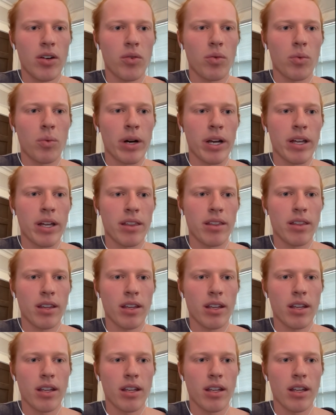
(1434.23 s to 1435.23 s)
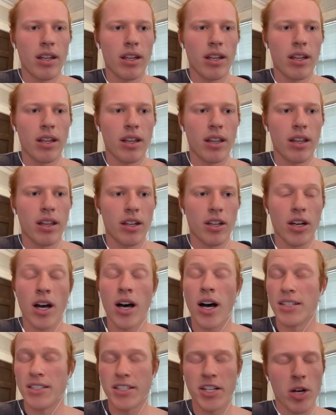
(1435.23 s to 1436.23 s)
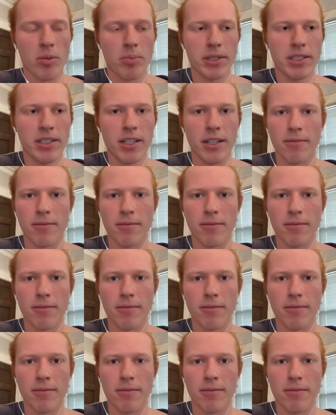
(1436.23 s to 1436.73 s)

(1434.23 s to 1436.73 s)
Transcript: with TRPC.